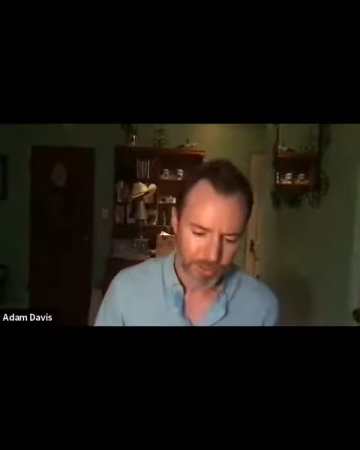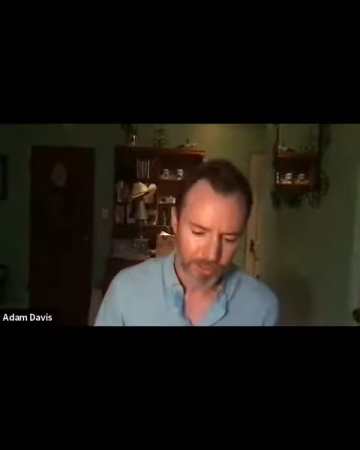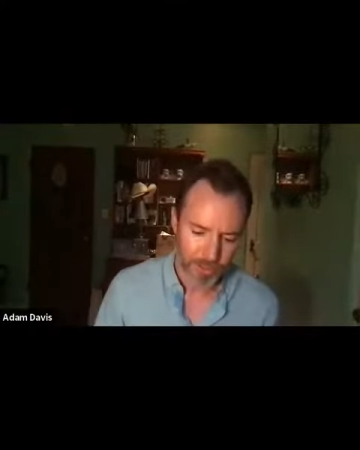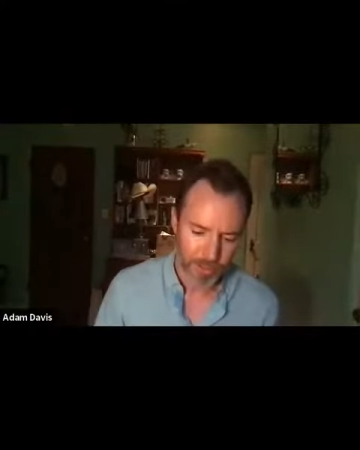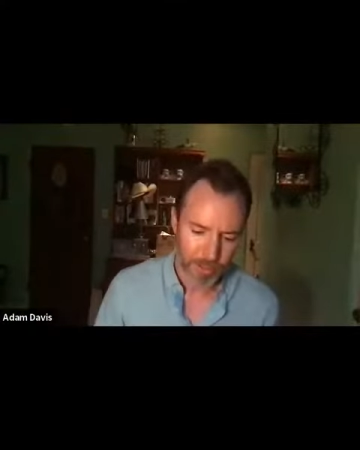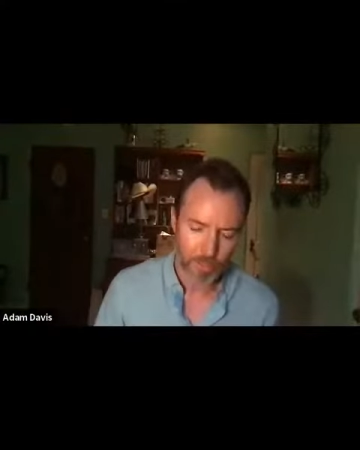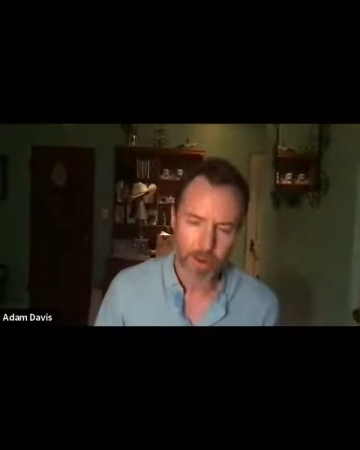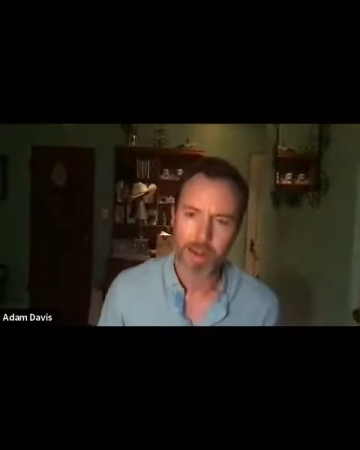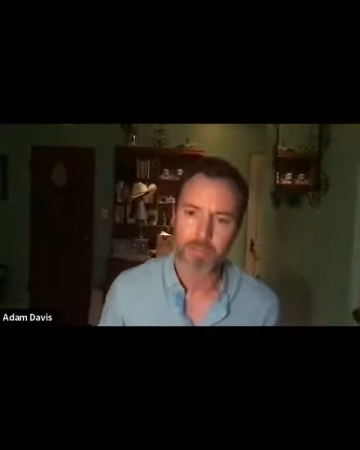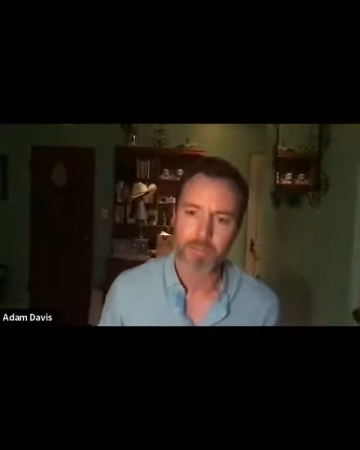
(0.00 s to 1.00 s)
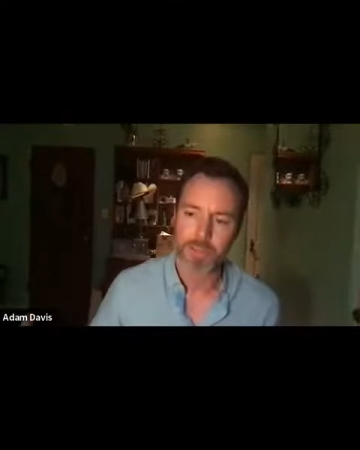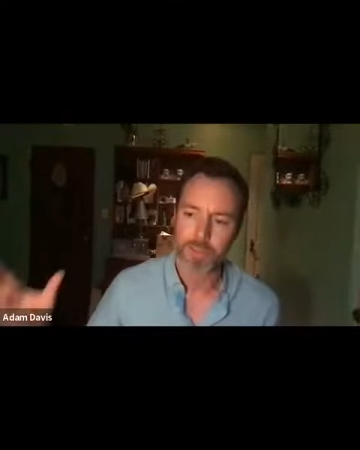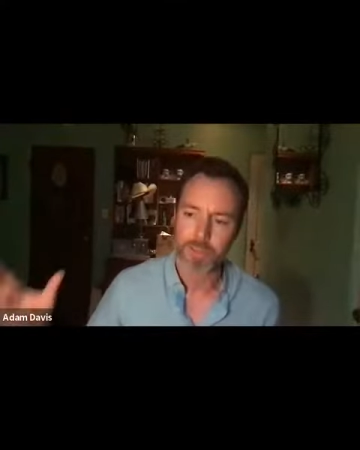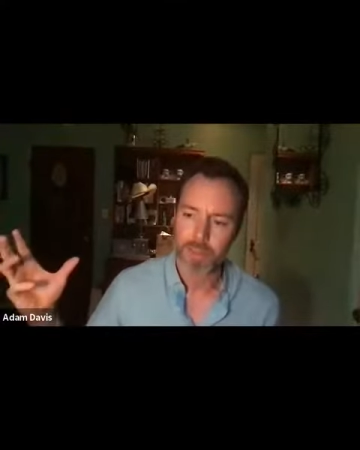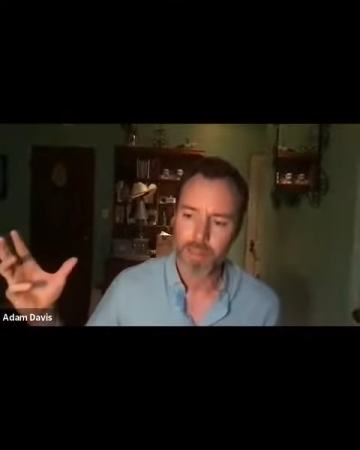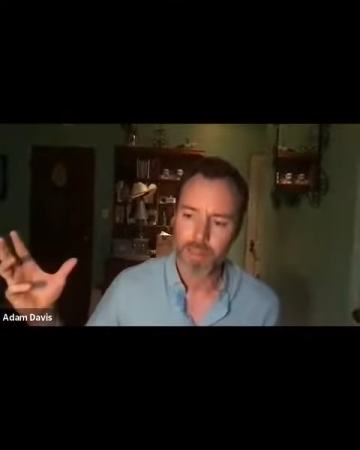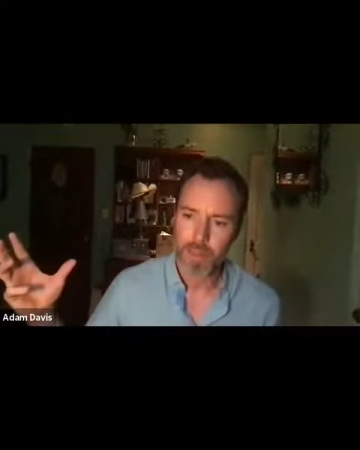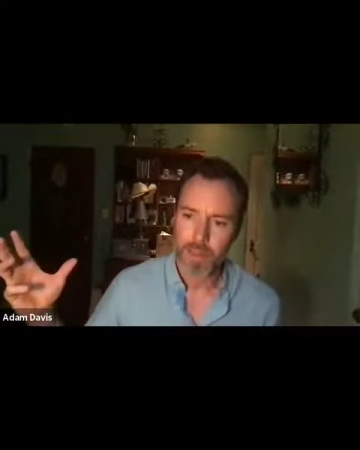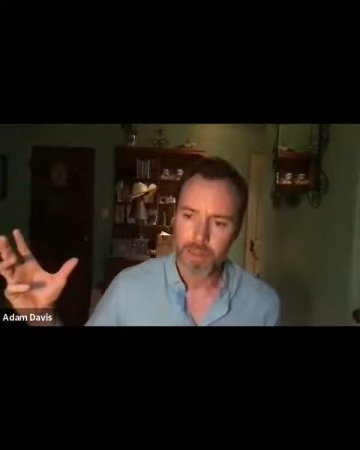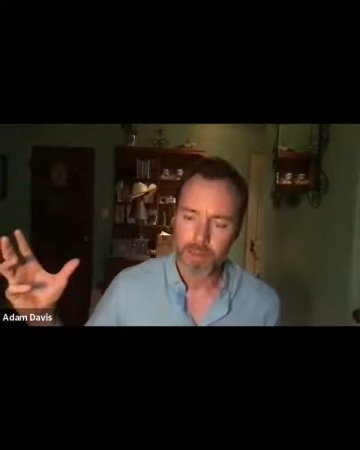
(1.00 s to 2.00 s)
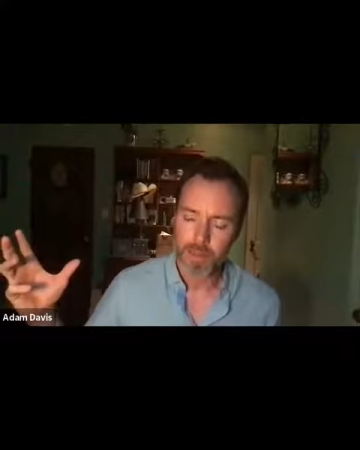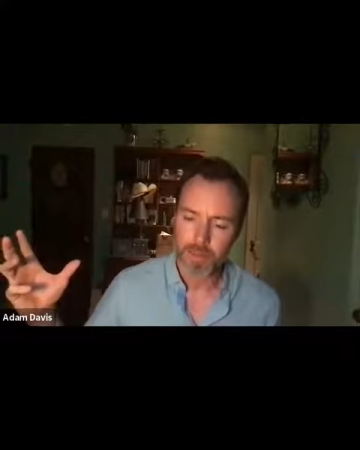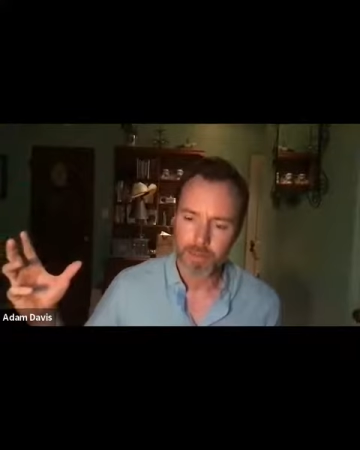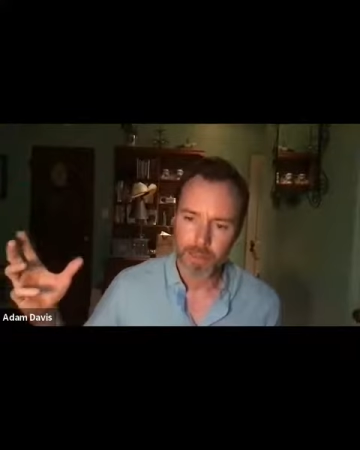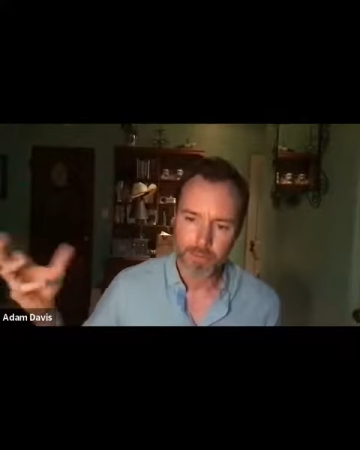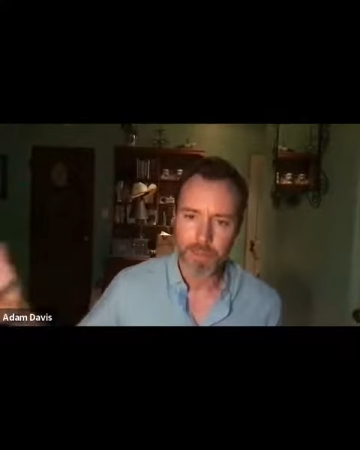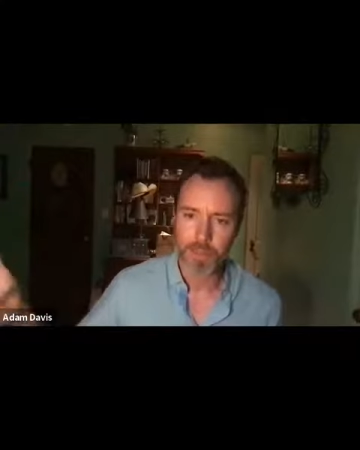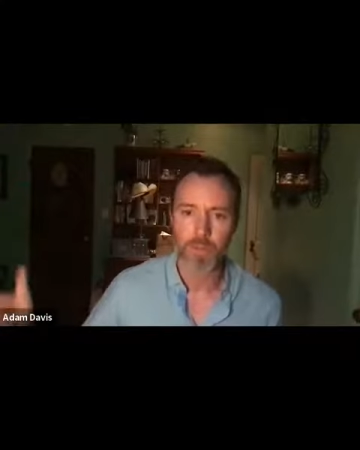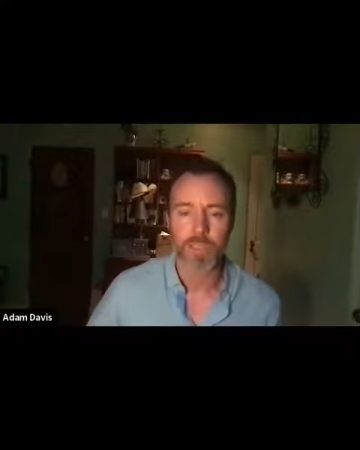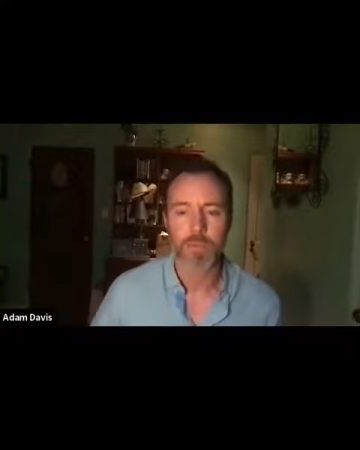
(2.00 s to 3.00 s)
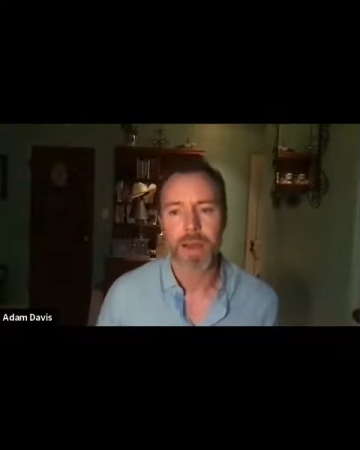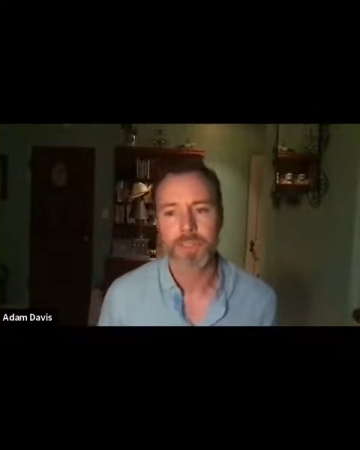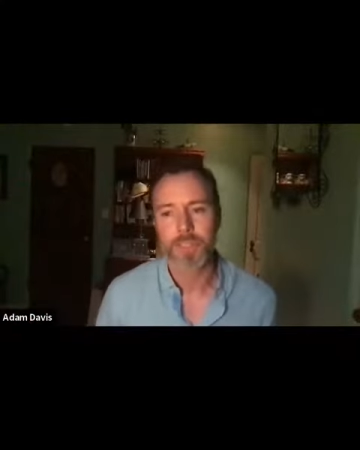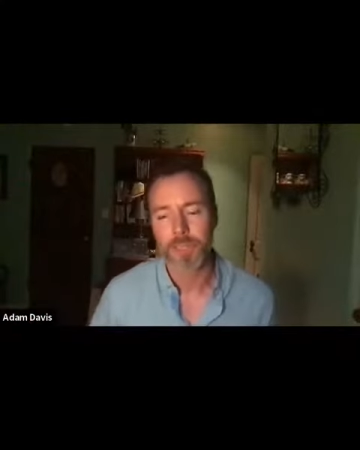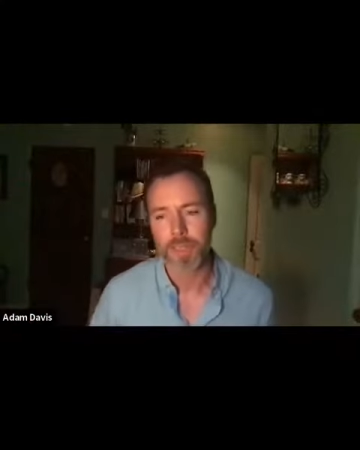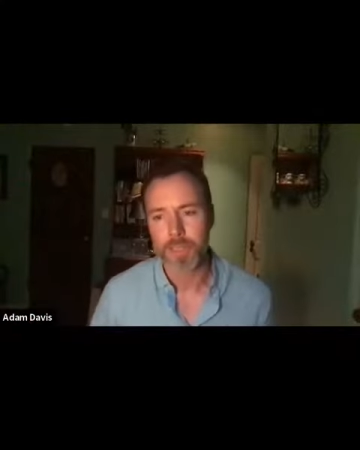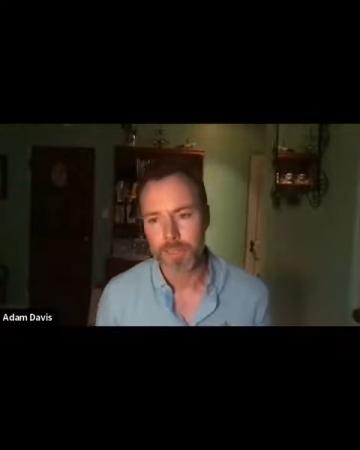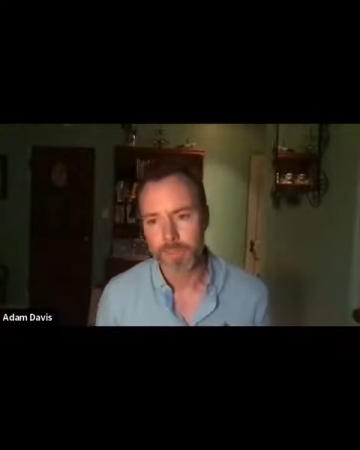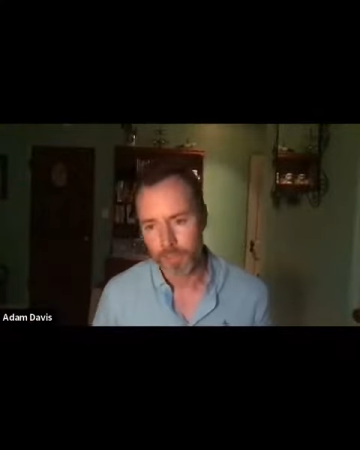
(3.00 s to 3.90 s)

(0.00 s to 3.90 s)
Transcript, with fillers: And so I ended up writing a bunch of uh, kind of visual responses to these. And this